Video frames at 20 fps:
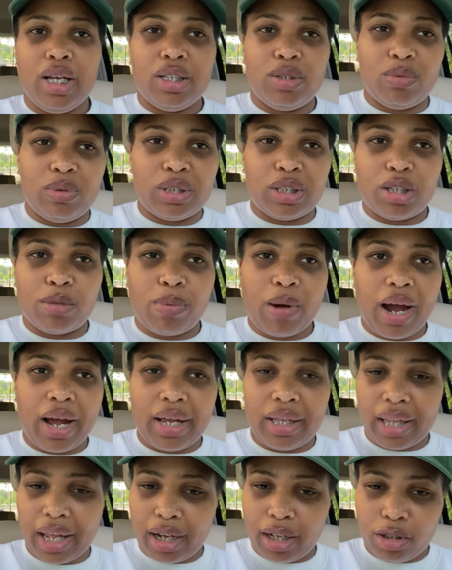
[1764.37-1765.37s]
it was
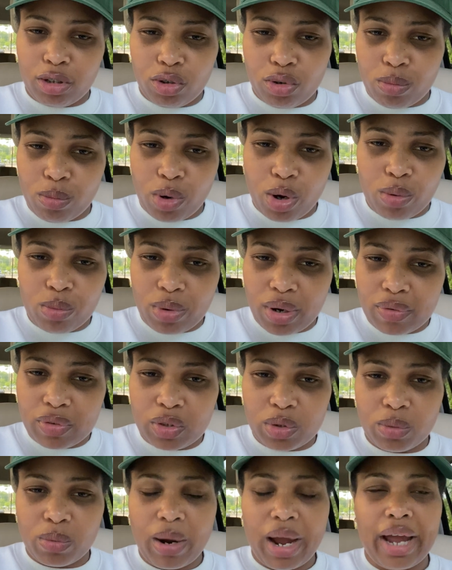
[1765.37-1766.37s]
probably like a little more rough
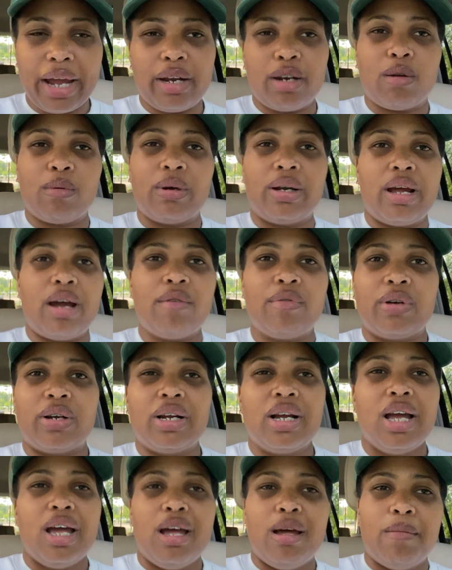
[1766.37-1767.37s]
terrain or
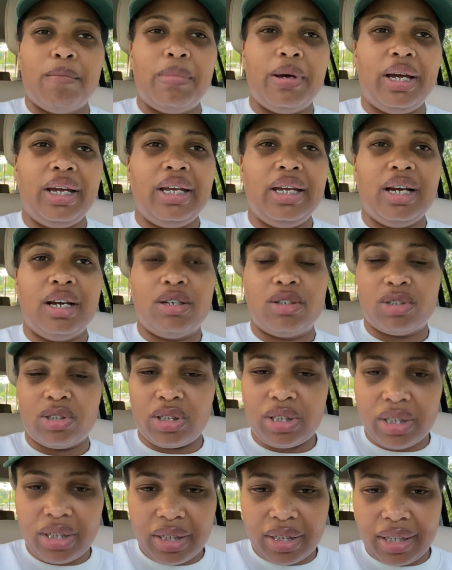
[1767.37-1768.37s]
whatever but he
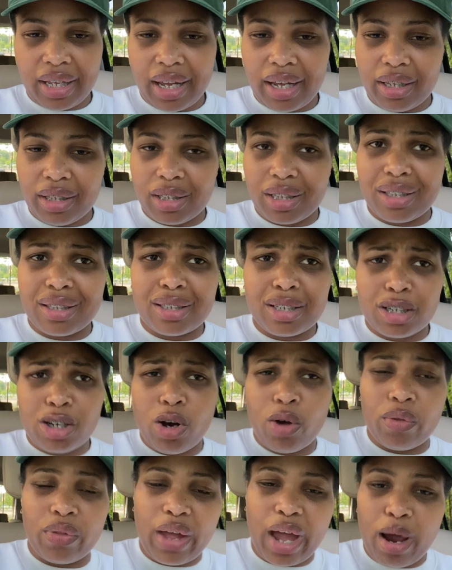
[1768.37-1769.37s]
understood that to
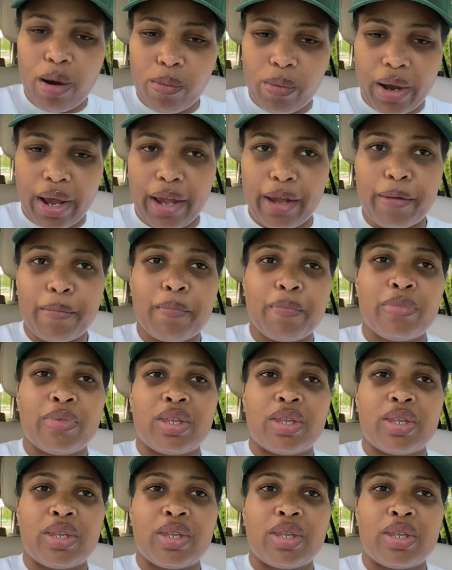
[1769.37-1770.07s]
go that way